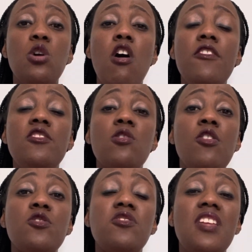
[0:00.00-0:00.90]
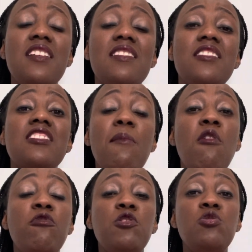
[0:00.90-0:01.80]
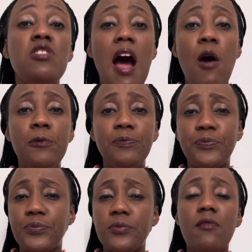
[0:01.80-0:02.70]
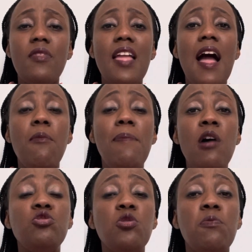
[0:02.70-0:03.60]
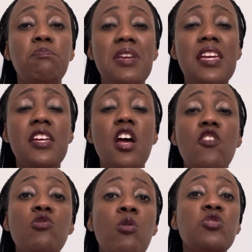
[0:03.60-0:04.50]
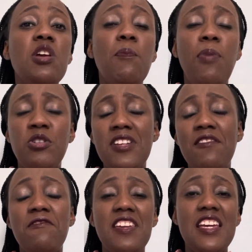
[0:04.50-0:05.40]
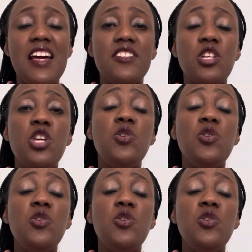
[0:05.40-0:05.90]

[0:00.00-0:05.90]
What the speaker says: God is also saying that some of you now about to be those important figures.